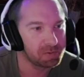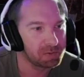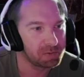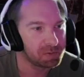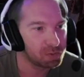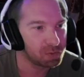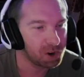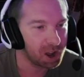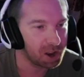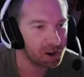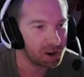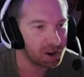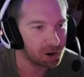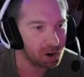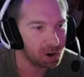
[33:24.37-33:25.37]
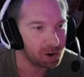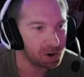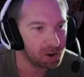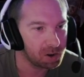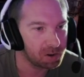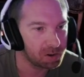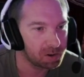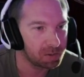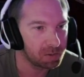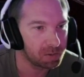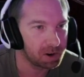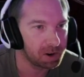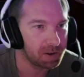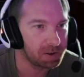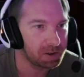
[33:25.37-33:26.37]
got a good haul or
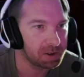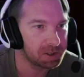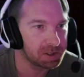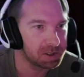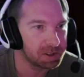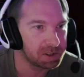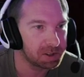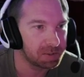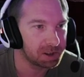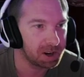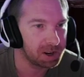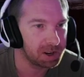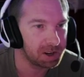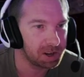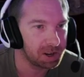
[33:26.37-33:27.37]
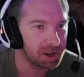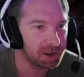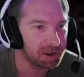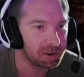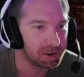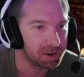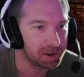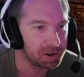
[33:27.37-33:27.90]
whatever, just something to kind of indicate you're done.